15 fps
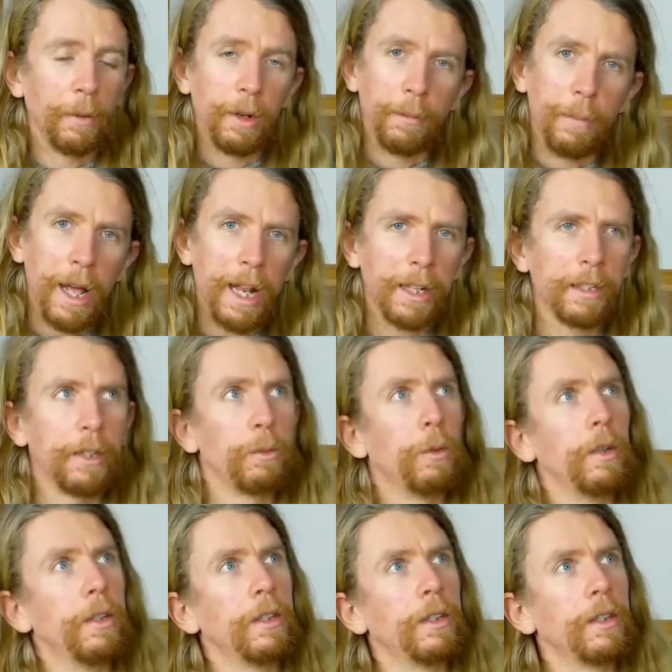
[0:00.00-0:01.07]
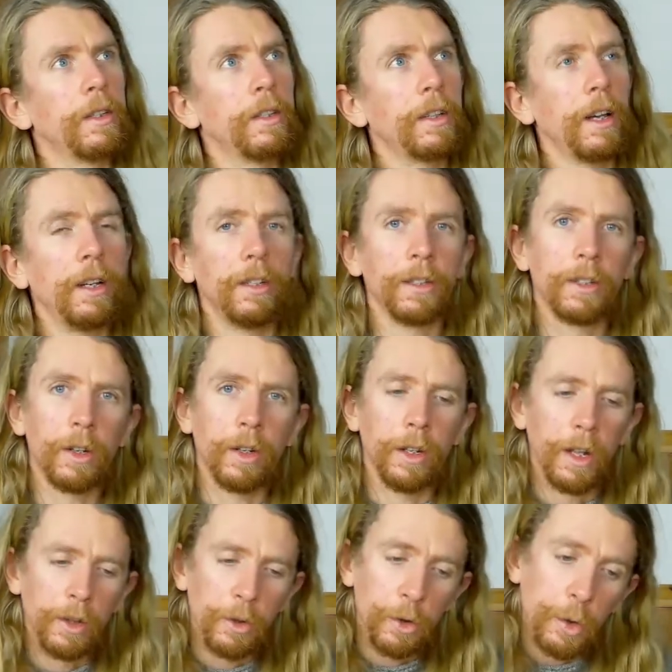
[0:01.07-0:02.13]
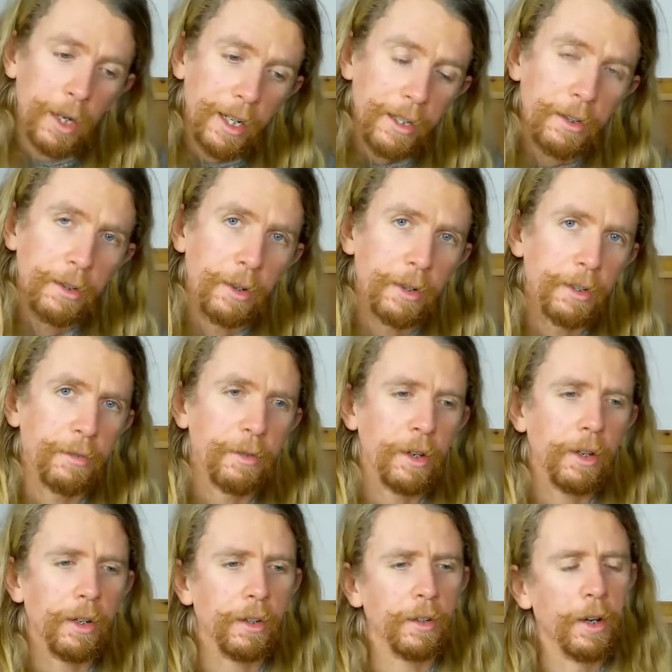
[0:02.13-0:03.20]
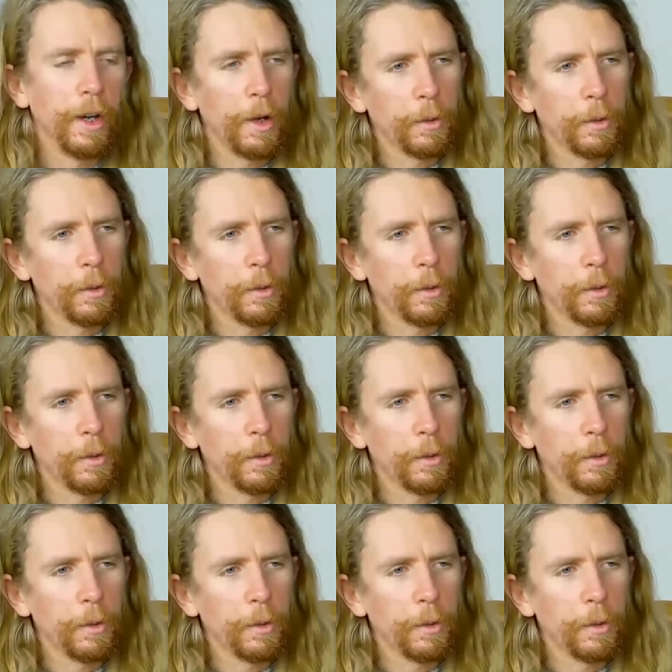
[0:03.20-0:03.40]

one of Bellex's one's songs called The Trailing Skirts of God,